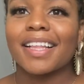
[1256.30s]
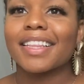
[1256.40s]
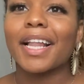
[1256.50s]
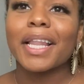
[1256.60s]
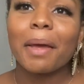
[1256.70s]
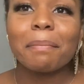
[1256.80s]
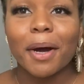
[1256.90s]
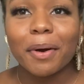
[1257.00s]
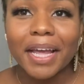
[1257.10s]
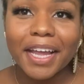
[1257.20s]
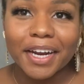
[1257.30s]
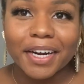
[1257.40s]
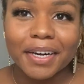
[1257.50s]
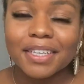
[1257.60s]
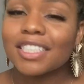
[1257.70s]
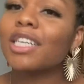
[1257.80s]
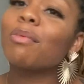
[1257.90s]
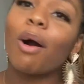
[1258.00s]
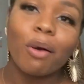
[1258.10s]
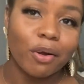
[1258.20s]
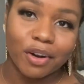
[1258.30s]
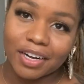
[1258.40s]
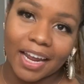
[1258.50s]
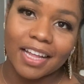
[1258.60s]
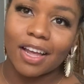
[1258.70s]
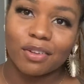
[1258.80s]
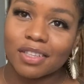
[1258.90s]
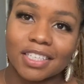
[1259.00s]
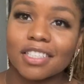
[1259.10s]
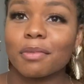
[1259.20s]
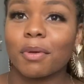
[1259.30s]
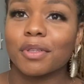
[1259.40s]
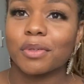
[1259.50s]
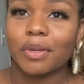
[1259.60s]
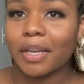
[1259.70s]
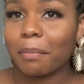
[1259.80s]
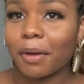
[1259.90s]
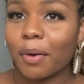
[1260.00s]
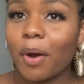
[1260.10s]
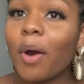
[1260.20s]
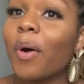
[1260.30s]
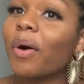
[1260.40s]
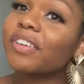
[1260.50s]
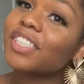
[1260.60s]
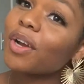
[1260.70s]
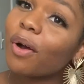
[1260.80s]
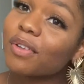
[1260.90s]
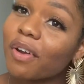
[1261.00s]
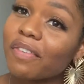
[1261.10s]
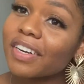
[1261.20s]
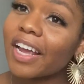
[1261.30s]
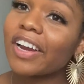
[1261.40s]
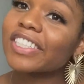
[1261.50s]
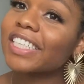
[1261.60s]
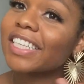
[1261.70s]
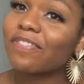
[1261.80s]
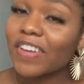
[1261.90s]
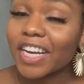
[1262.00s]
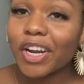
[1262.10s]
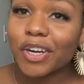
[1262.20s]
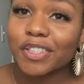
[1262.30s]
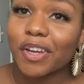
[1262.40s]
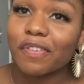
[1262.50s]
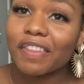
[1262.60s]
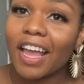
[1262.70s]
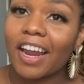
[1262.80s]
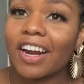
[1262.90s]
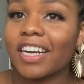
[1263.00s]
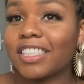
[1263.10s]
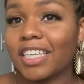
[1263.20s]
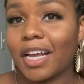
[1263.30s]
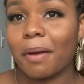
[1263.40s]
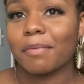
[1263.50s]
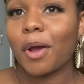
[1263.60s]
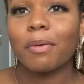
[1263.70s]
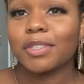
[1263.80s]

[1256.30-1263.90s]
the limbo here, she won't go to her dad's house and think she's supposed to do the limbo. Or if she goes over there and she's feeding herself there and she comes home,